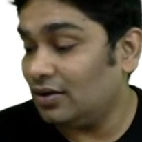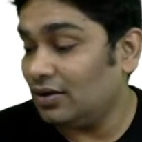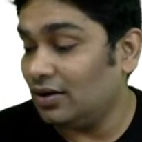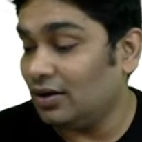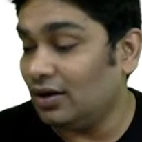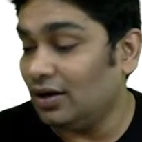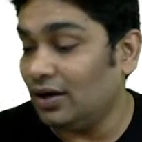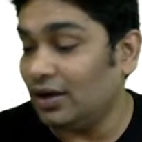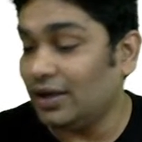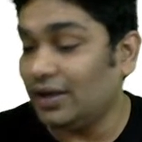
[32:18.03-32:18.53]

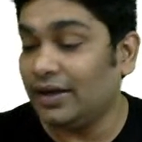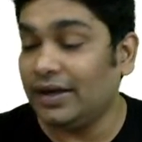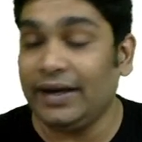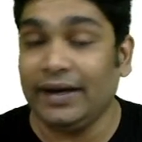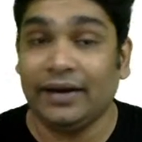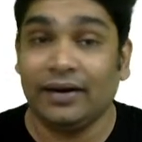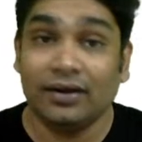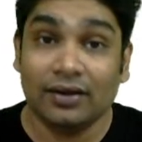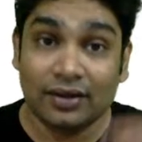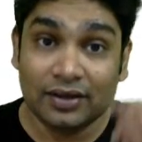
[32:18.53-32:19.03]

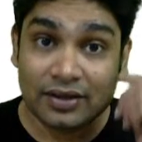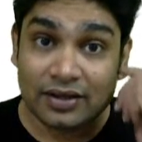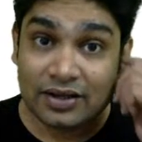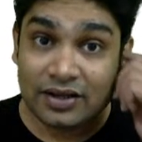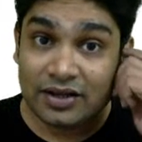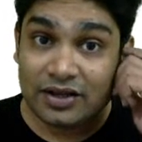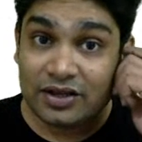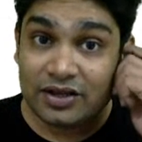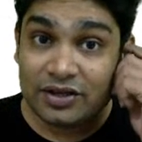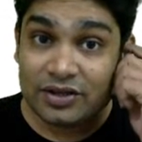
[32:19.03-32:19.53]
Agreed.
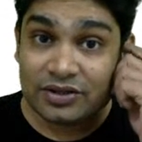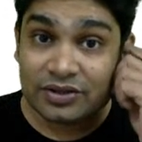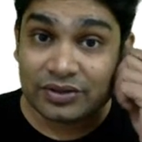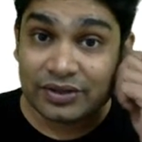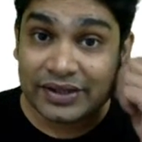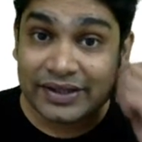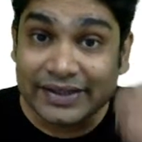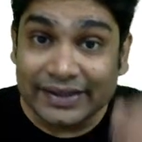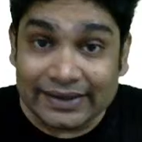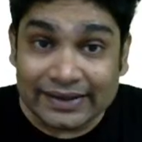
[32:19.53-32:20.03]
So
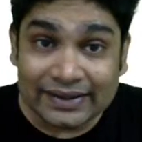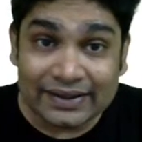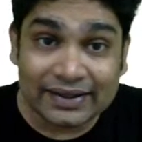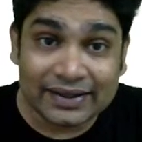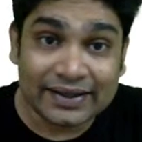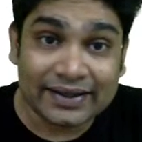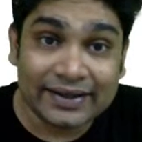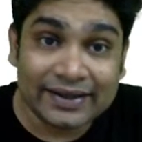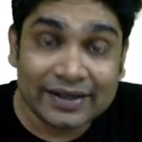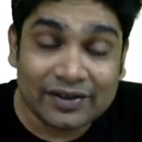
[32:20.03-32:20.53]

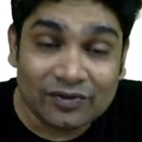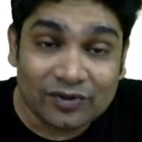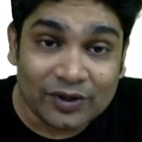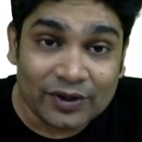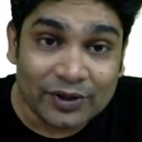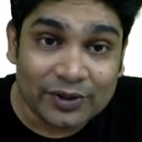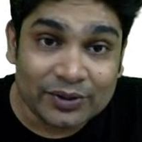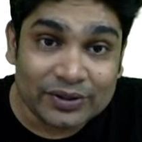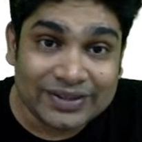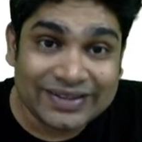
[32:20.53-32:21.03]
here what
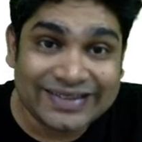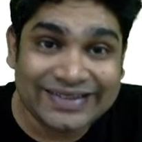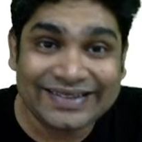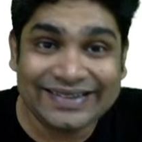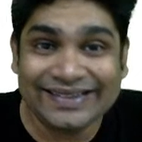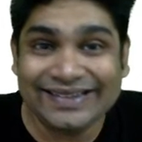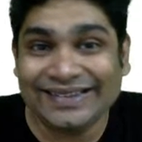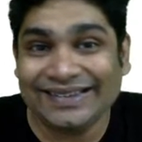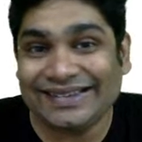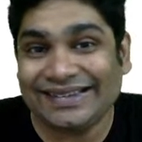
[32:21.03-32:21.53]
you see,